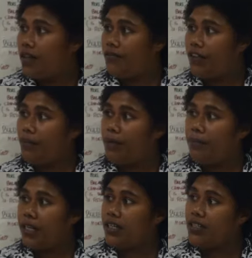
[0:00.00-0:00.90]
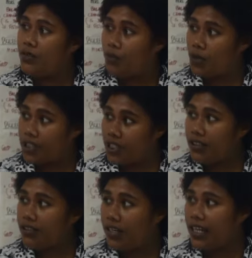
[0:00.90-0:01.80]
fill my buckets of water,
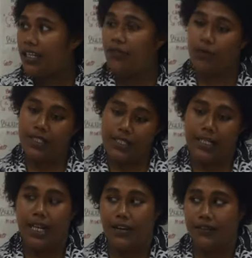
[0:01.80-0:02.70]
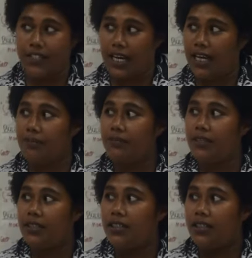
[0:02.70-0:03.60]
and if we still have time
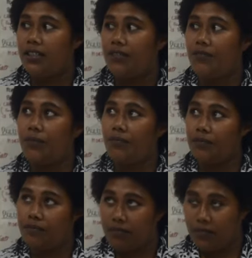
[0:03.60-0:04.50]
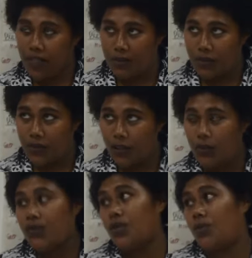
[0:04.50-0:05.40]
from them to
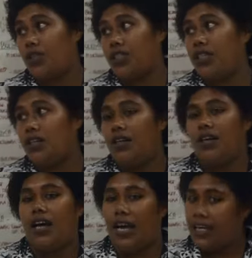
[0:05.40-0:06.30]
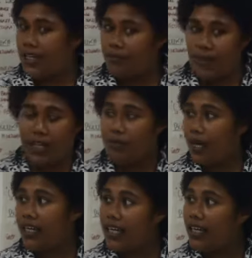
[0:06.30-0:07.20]
close the water, I can bath
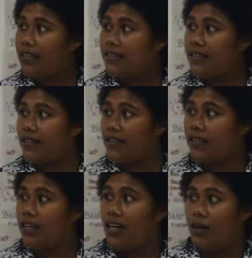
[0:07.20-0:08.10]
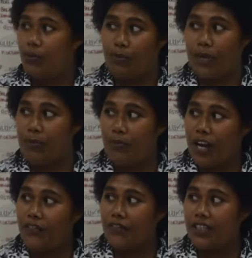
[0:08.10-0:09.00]
my kids, prepare
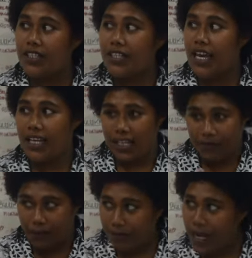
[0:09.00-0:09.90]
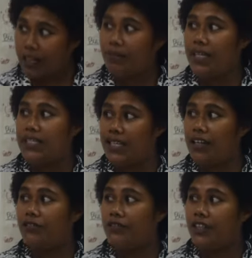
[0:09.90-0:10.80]
breakfast. I can even bath
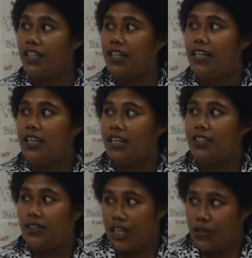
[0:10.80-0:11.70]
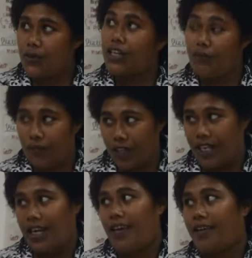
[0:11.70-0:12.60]
myself to get ready for the
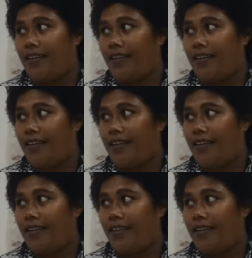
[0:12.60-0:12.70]
day.